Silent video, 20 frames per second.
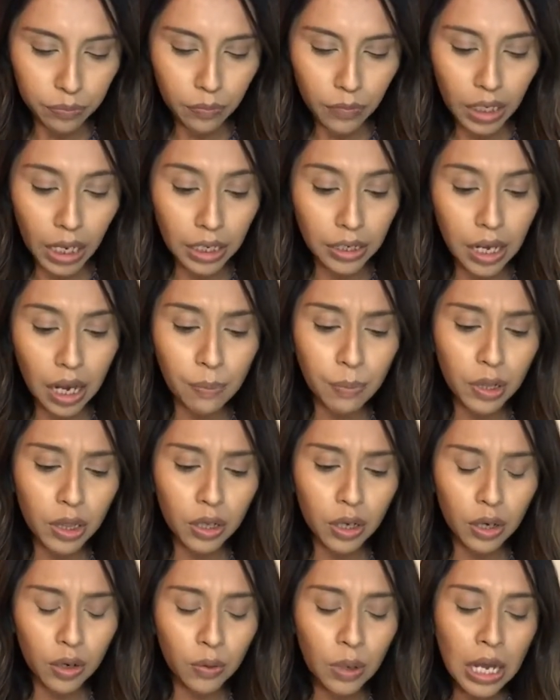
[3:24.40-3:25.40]
down
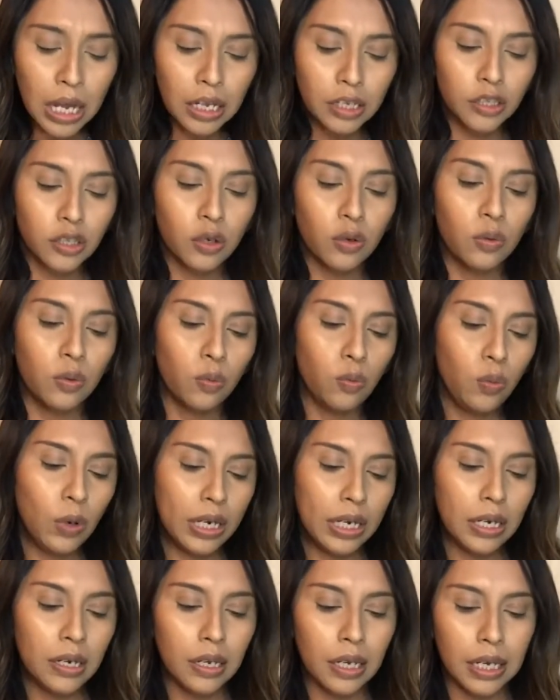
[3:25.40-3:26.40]
below. So what
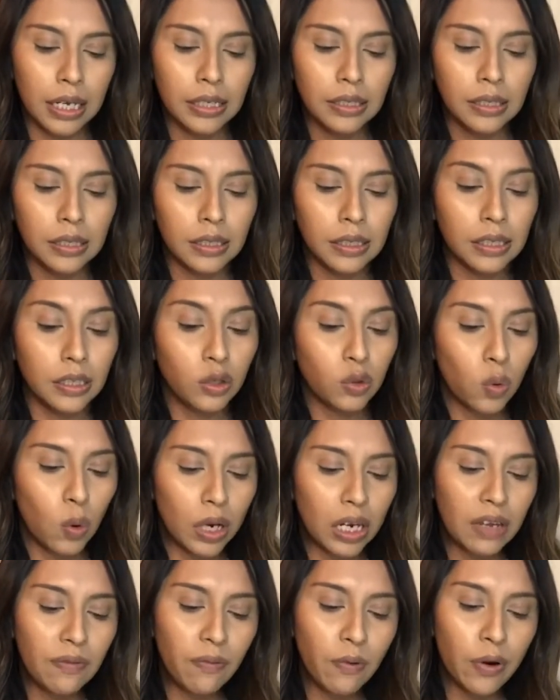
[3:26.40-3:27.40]
it is, it's a
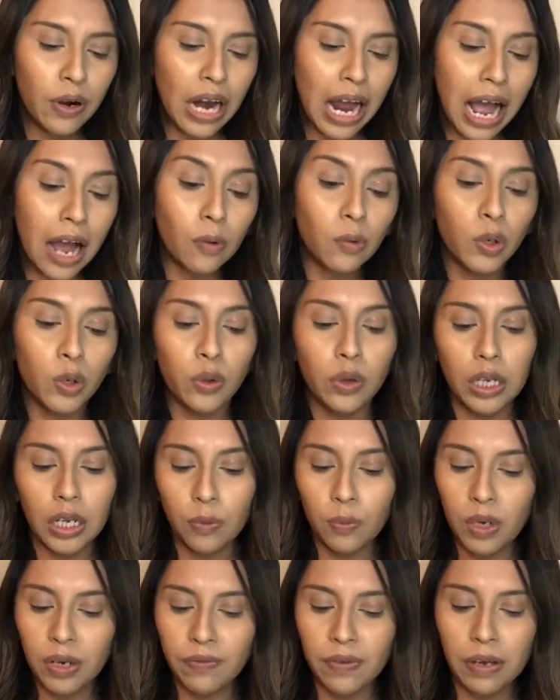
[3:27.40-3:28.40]
24-hour
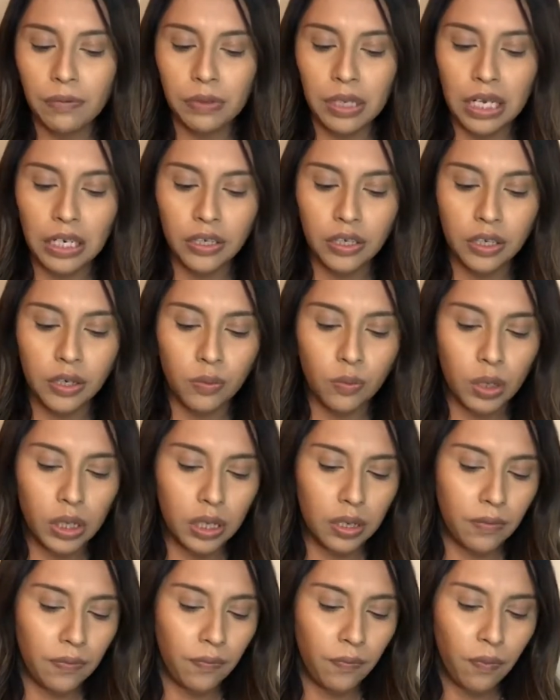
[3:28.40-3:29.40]
liquid foundation with
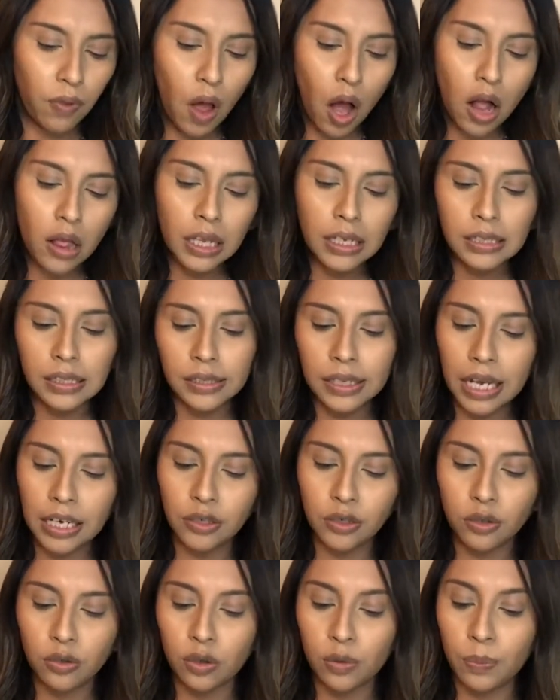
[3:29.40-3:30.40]
a flawless
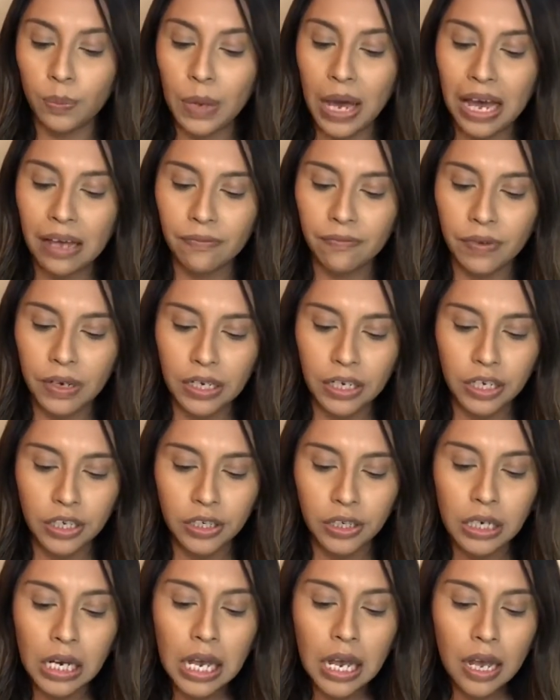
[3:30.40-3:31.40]
natural matte
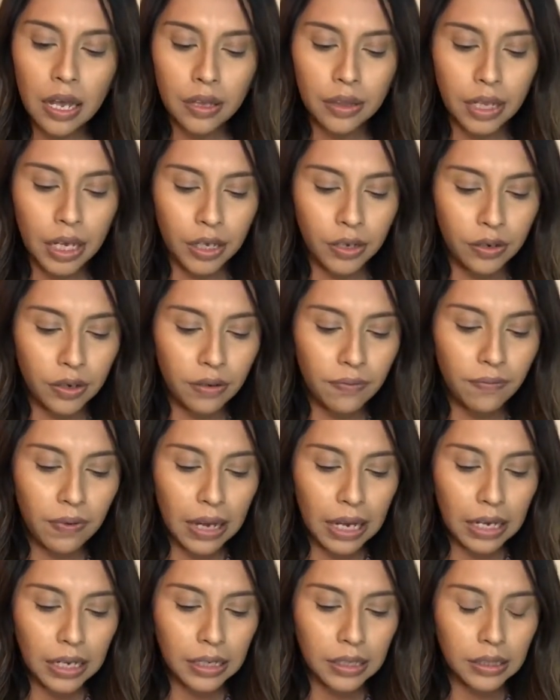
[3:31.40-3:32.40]
finish that
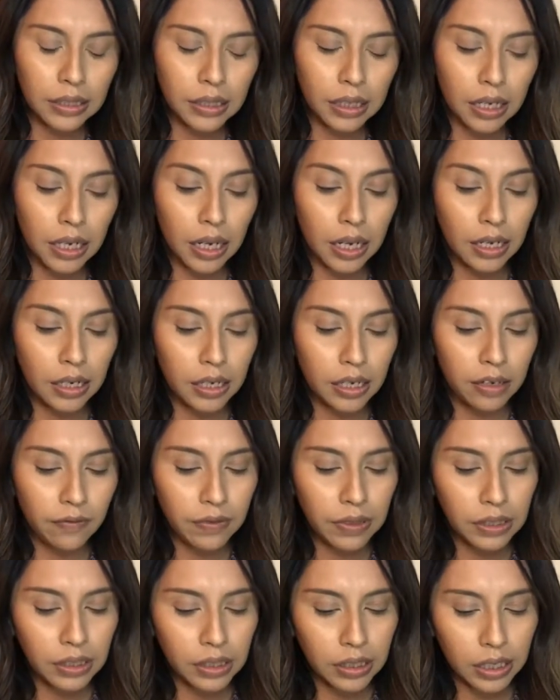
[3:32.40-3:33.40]
unifies
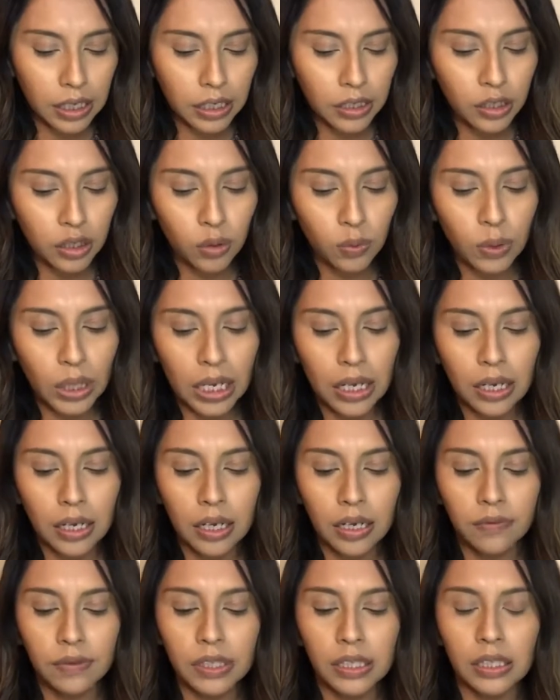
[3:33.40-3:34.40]
uneven skin tone and
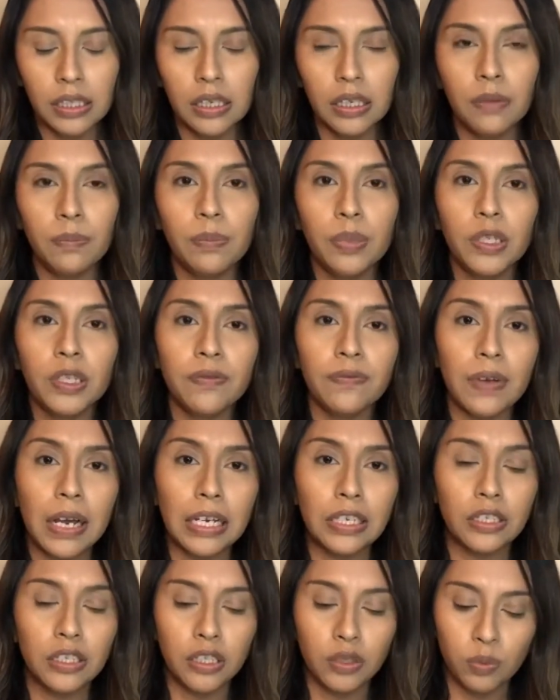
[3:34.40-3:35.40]
covers
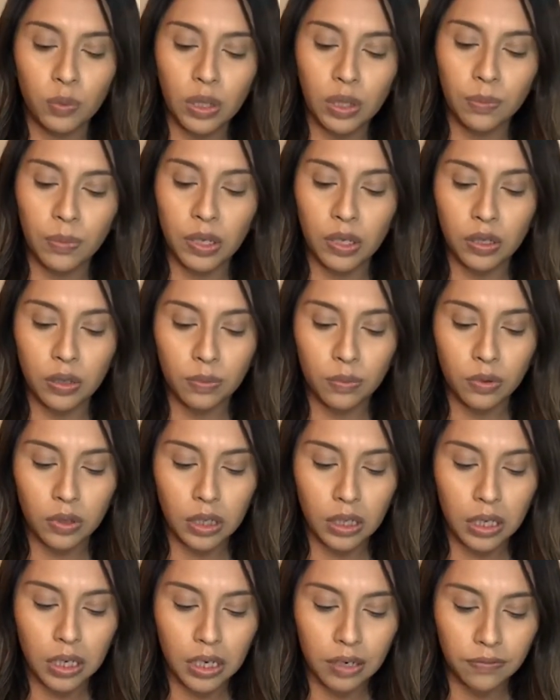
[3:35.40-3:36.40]
imperfections with buildable
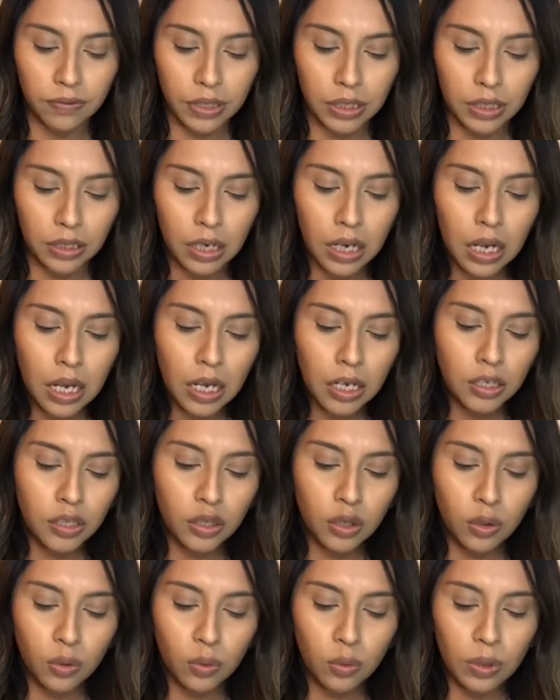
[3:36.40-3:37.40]
coverage.
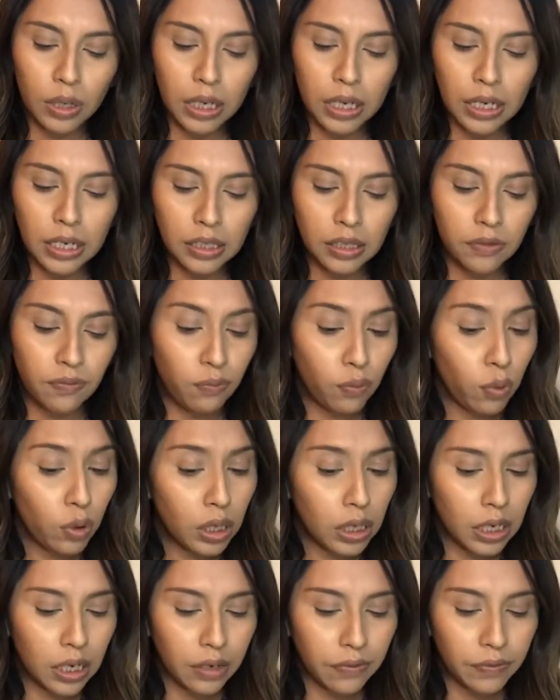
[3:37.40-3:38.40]
So it is full
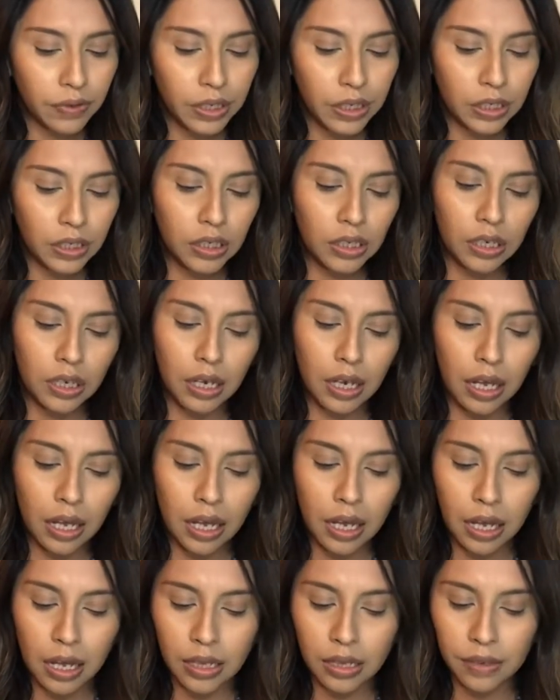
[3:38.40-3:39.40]
coverage.
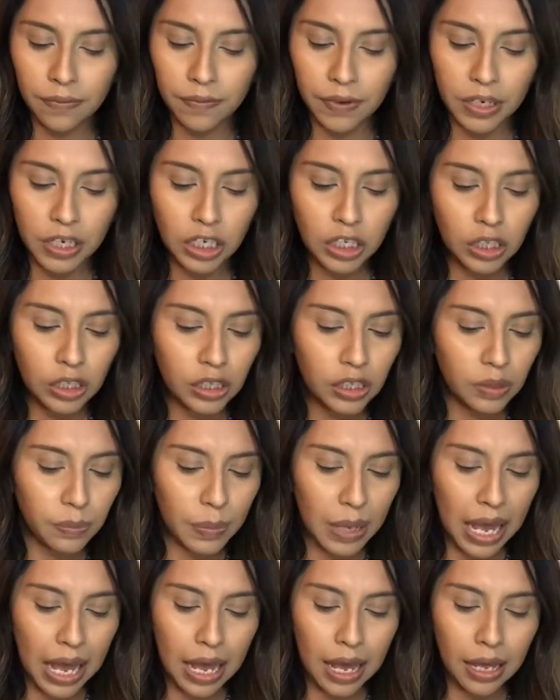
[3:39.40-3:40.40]
The finish is
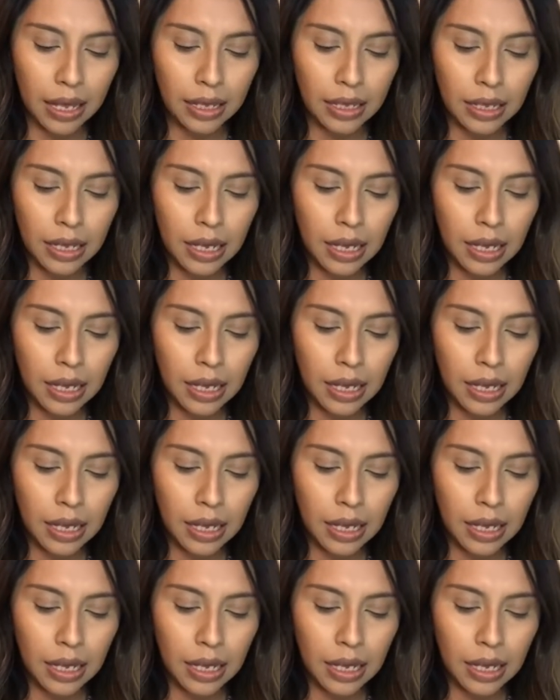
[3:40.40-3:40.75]
matte.